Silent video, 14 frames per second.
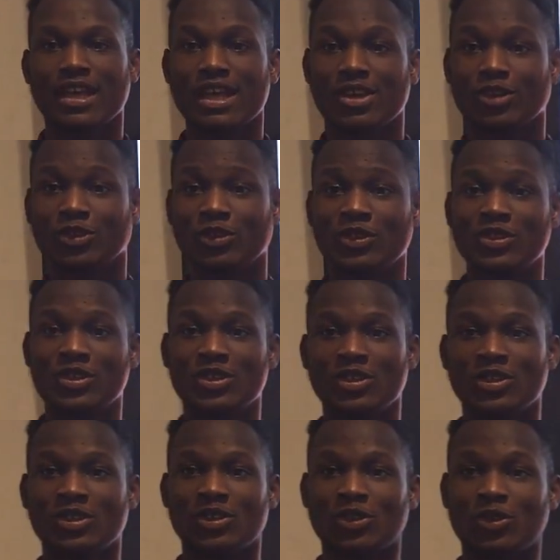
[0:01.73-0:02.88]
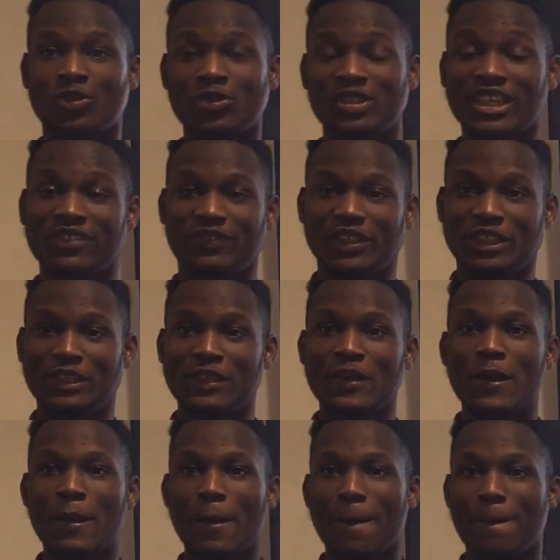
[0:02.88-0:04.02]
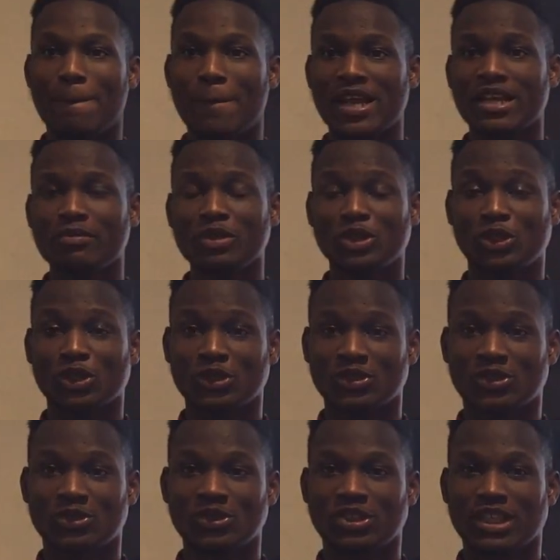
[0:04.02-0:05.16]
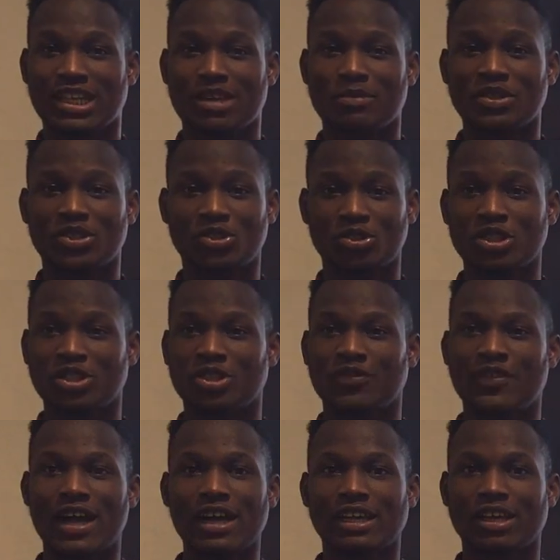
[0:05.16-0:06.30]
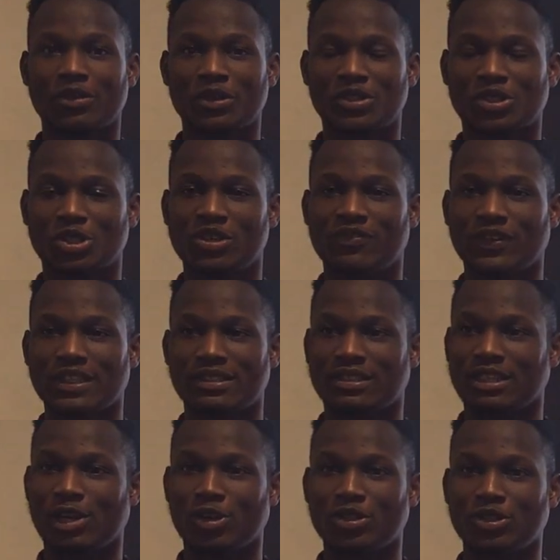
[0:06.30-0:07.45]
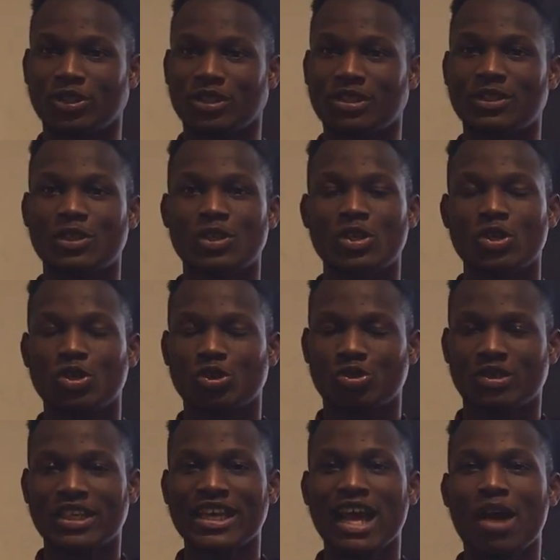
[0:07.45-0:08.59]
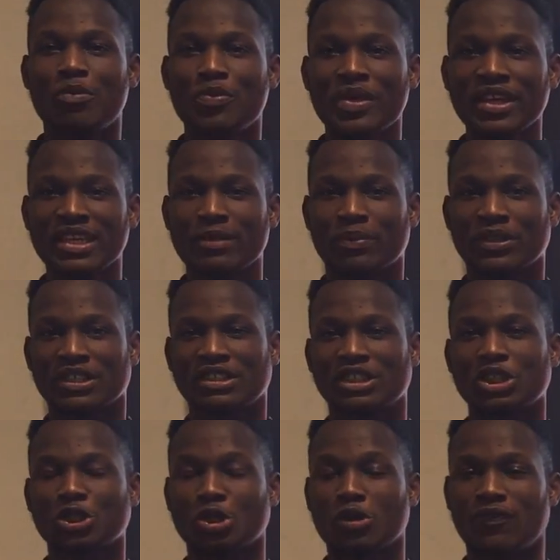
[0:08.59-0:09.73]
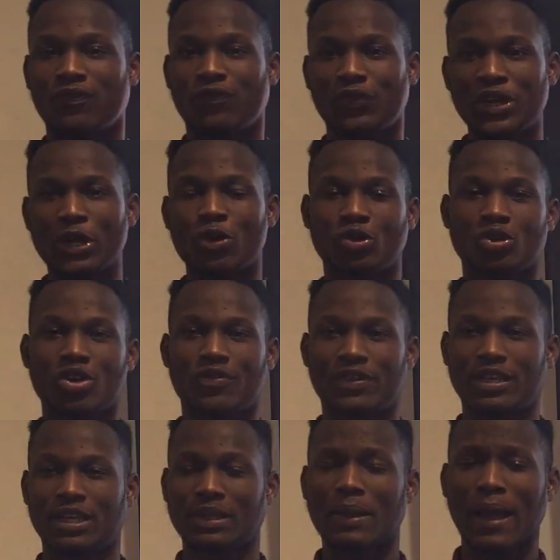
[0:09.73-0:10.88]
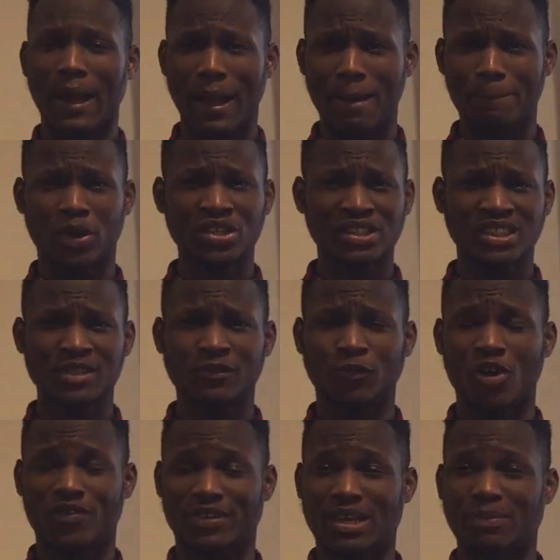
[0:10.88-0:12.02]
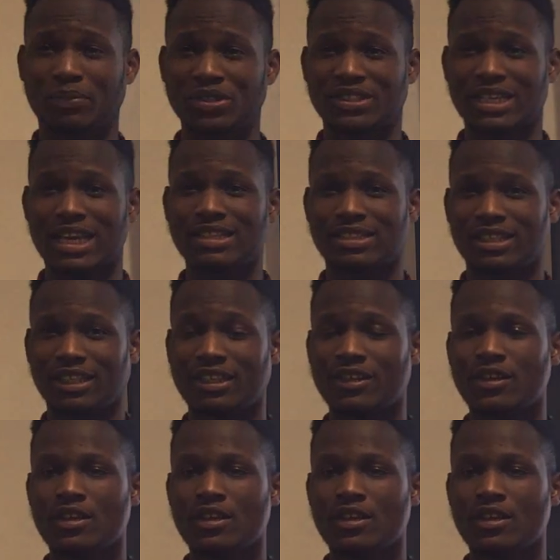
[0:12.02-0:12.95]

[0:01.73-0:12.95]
Hello, good evening. My name is George Suji and I'm a student of Anglia Ruskin University, London. Today I'll be making a presentation on freehold covenant and positive covenant precisely.